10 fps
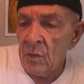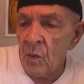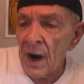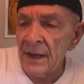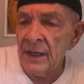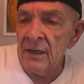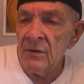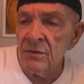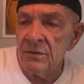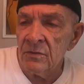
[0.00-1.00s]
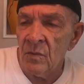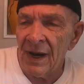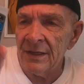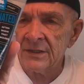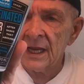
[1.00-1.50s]
Why they use
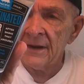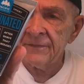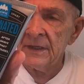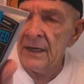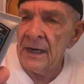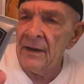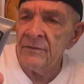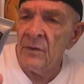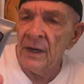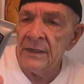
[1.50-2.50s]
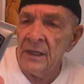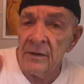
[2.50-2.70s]
why is caffeinated? I have no idea.